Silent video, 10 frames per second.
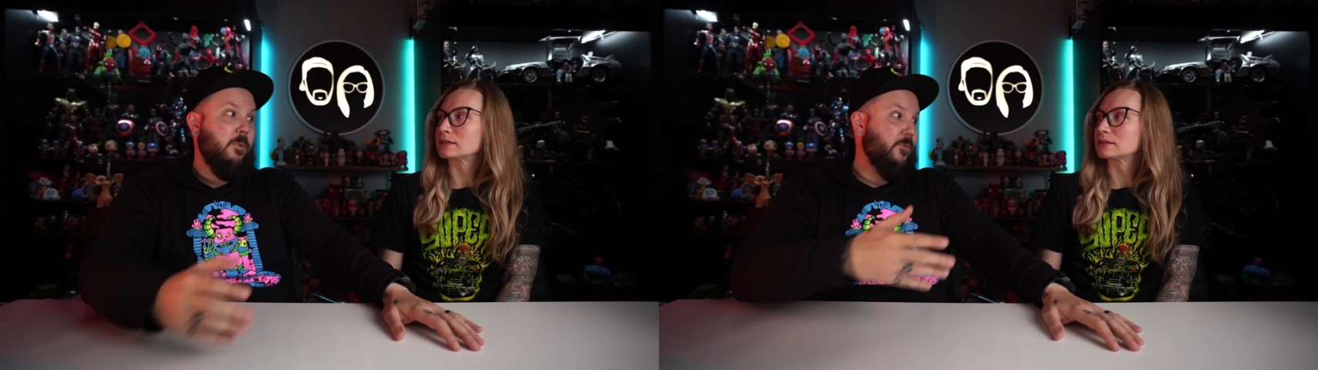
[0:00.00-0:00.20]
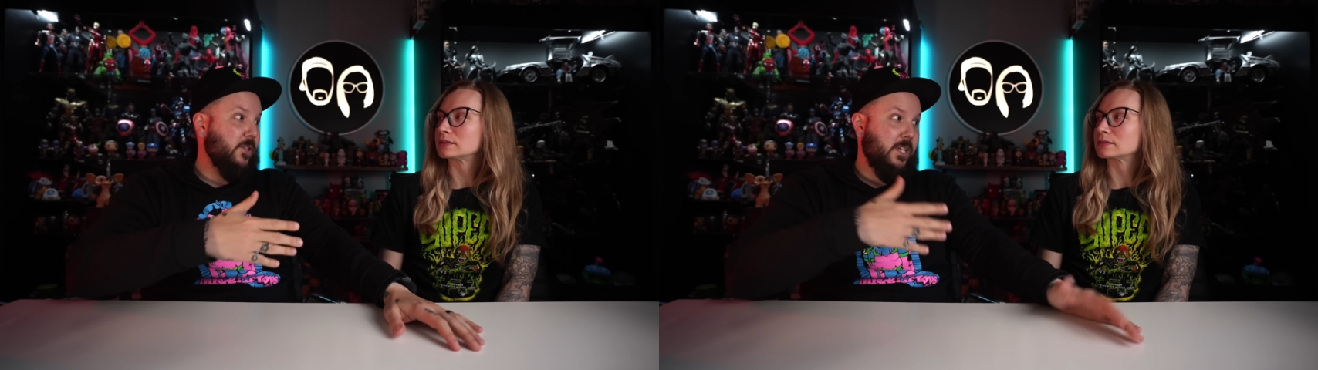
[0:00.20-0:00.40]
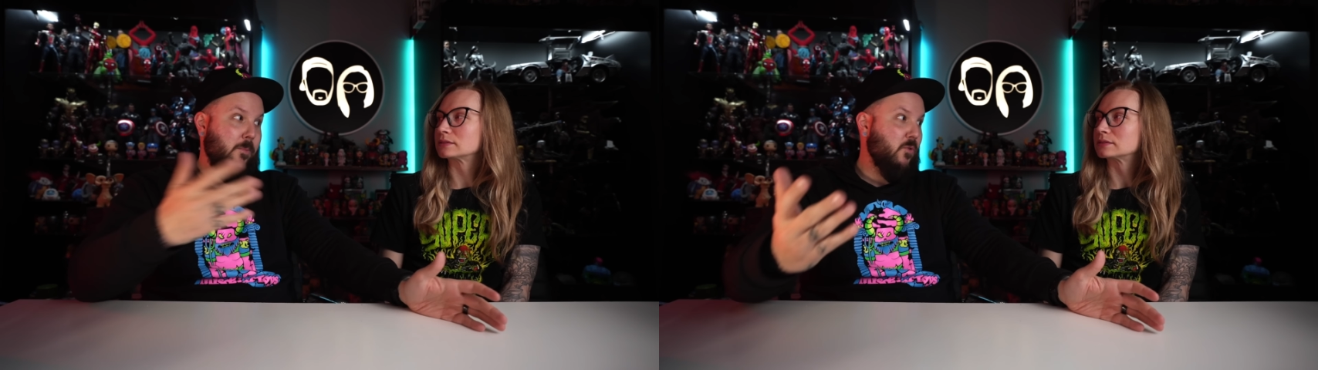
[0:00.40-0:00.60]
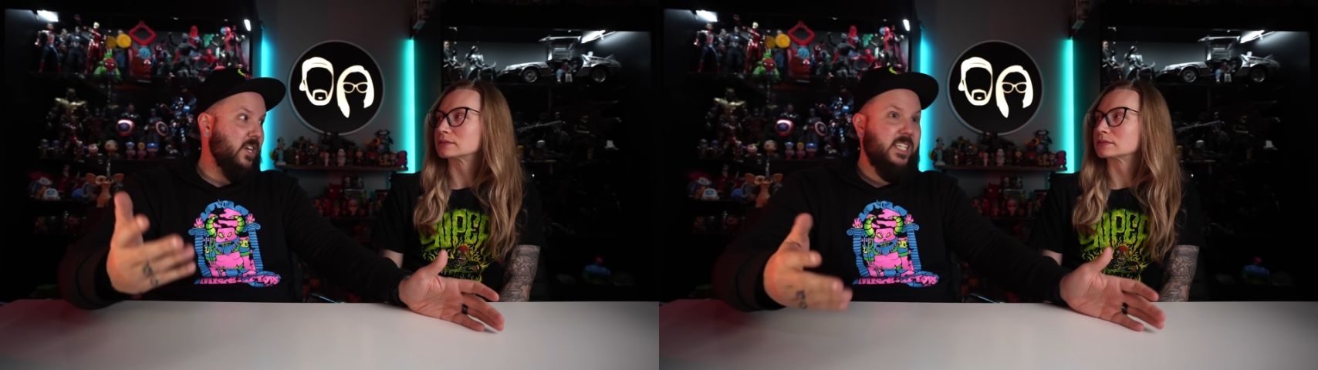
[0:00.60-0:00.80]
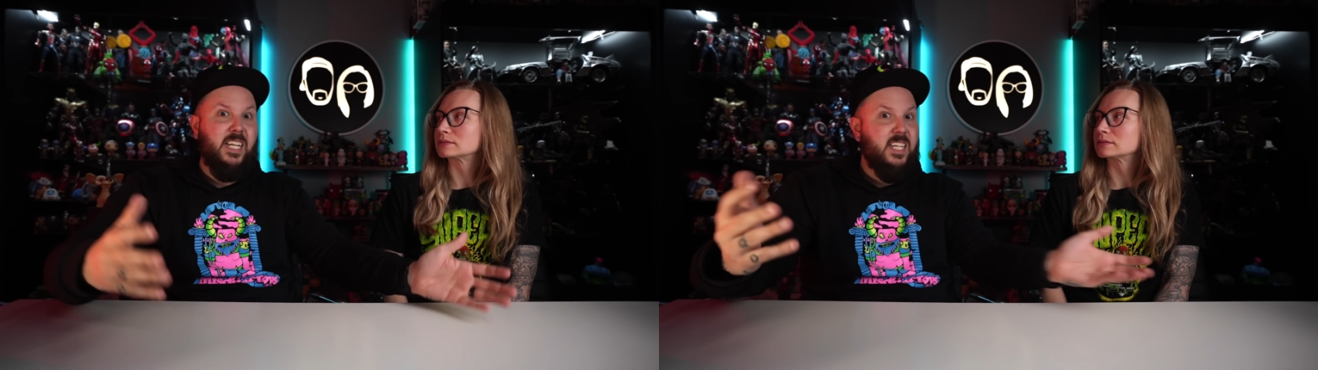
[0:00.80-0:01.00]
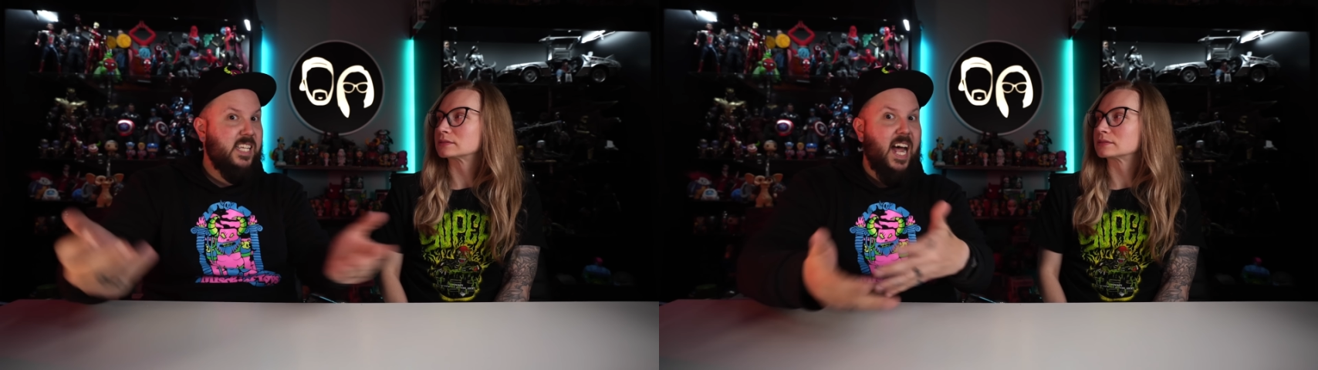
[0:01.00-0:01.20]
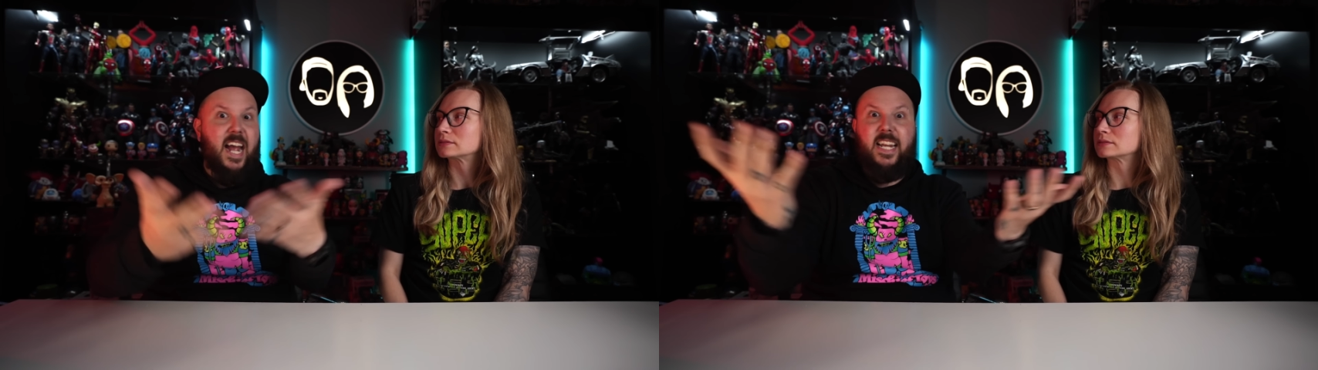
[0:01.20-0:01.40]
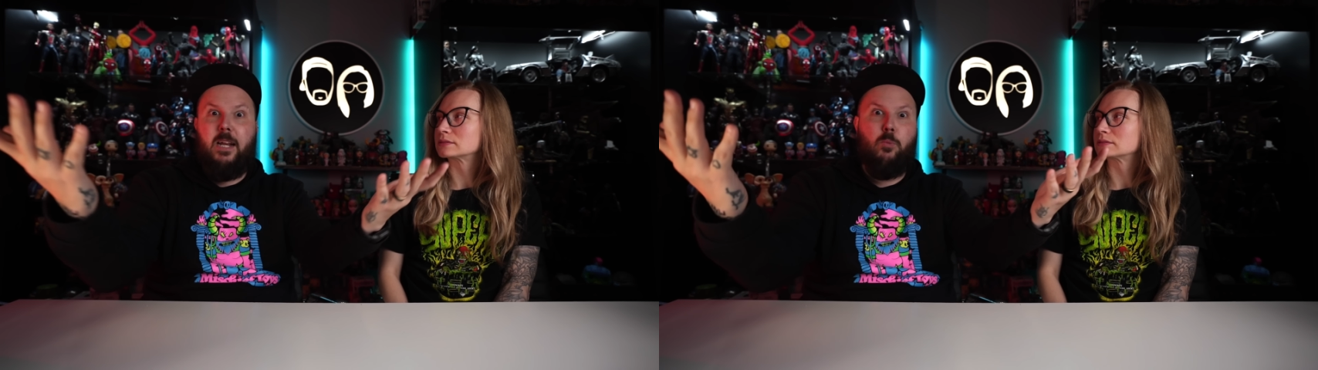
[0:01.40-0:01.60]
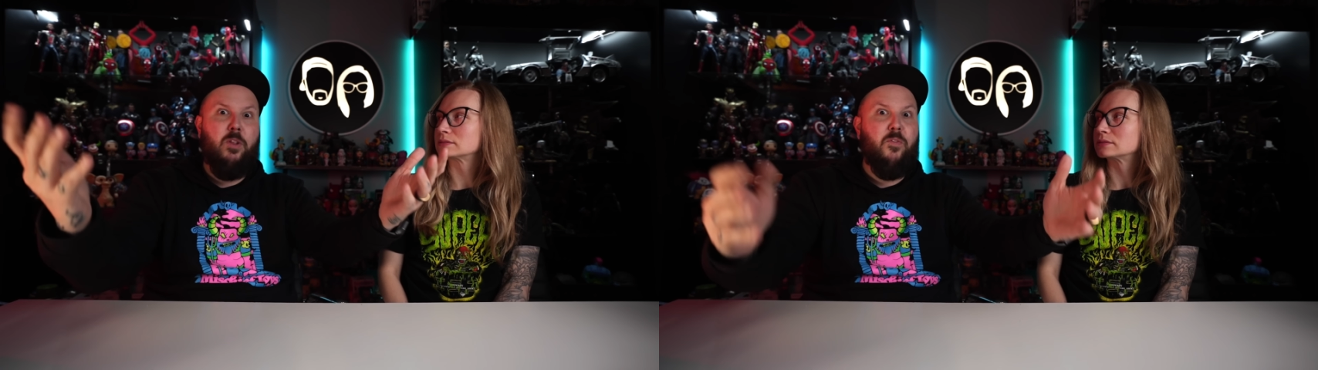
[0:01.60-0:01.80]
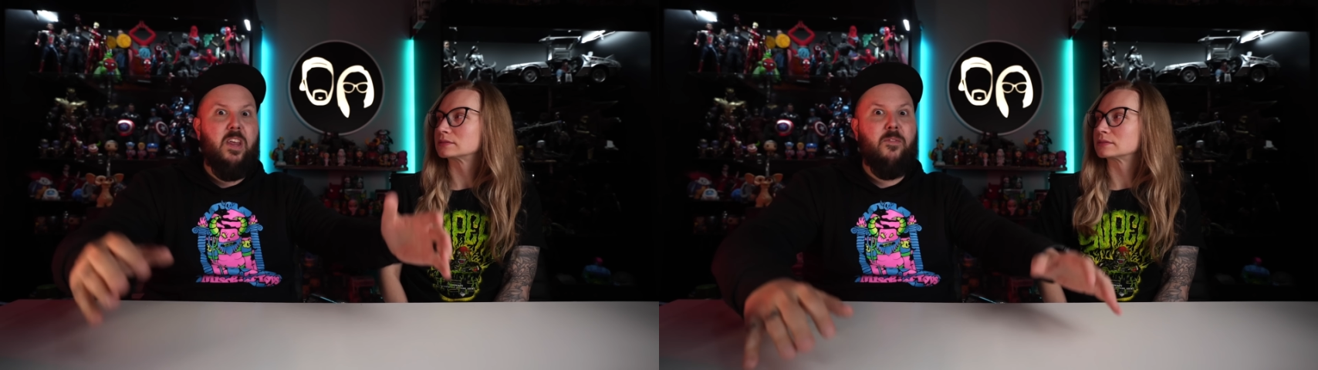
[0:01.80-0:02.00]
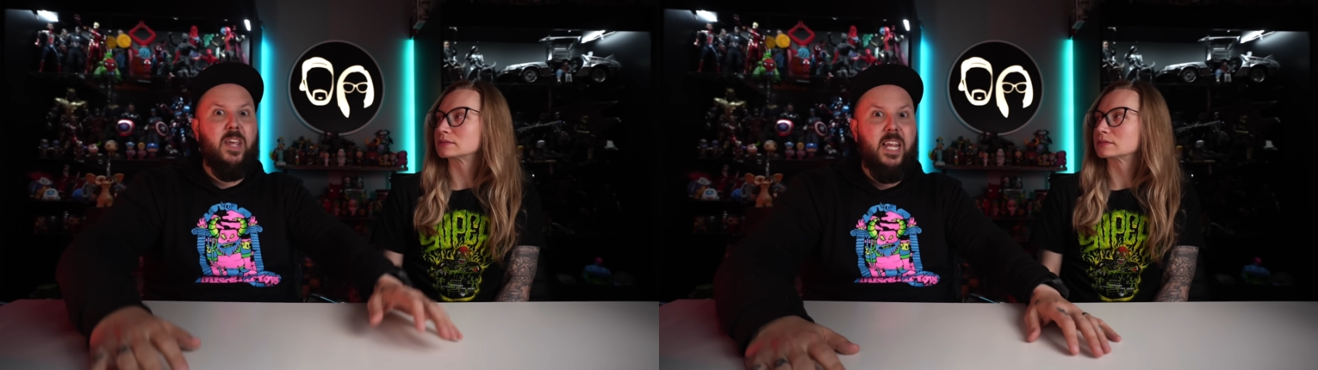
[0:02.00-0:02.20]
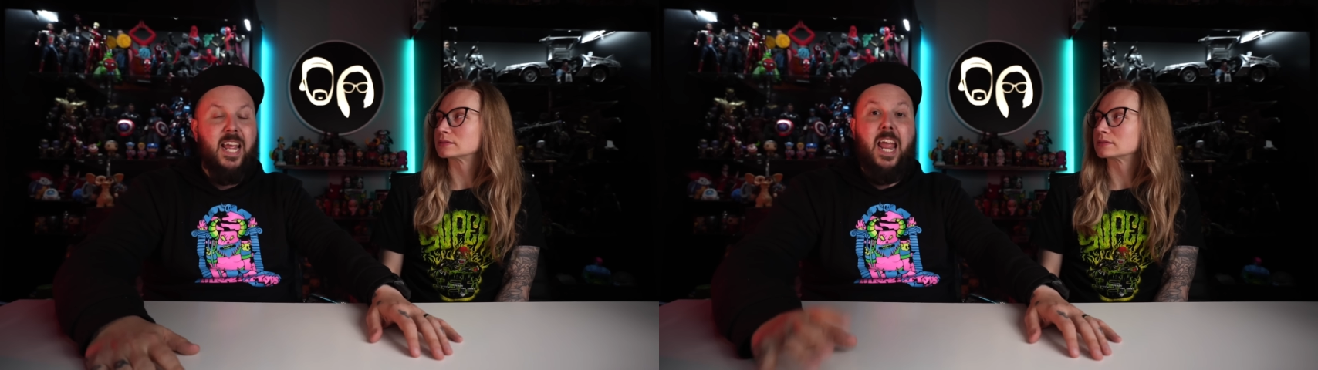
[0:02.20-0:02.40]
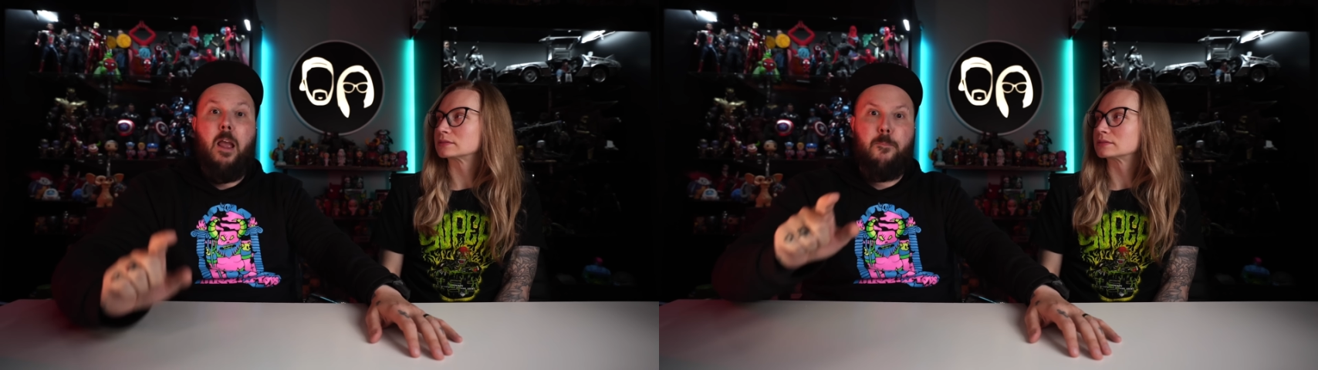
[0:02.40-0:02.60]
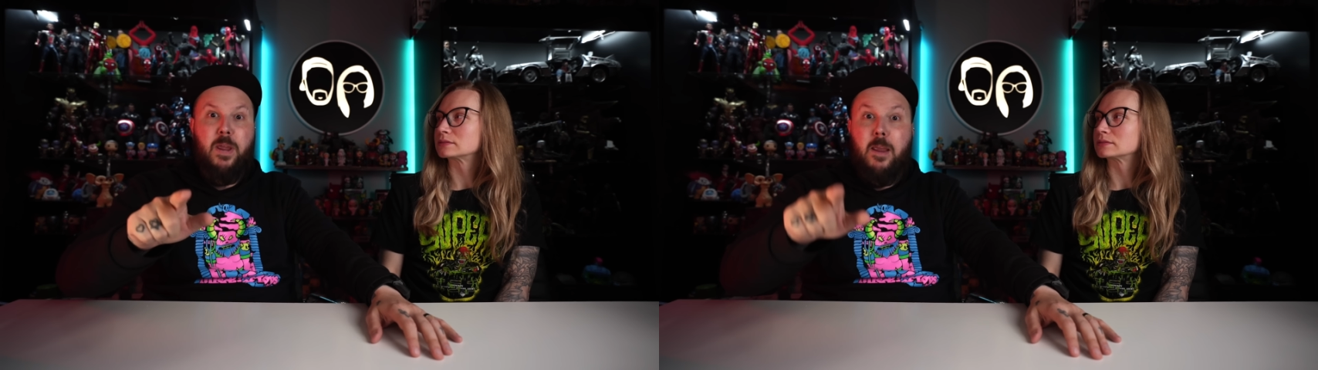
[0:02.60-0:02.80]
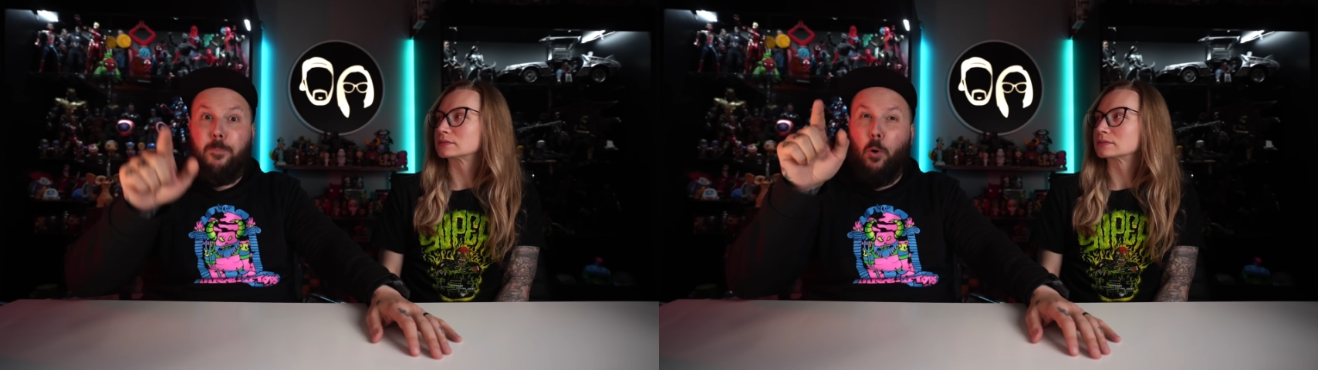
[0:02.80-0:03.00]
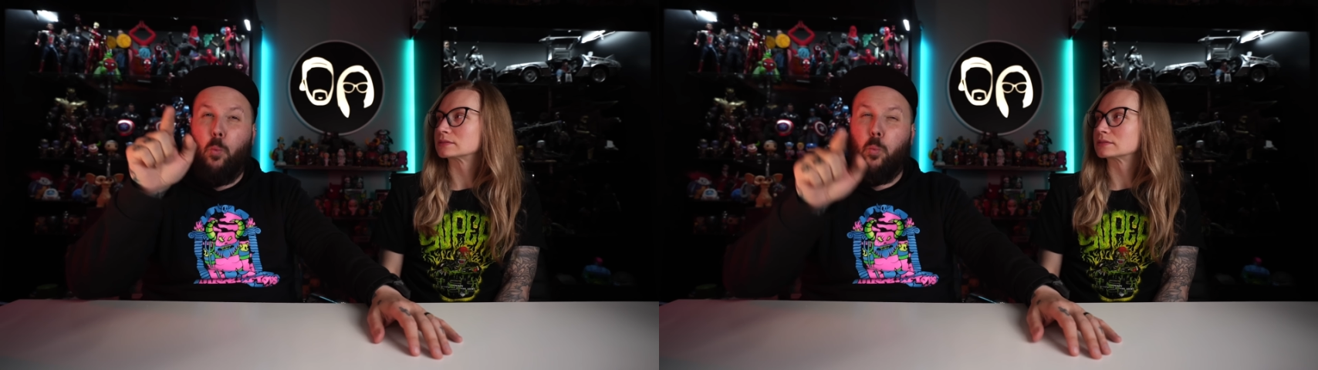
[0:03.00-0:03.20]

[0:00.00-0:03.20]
Speaker 1: but for some reason it's tied in with VV, and people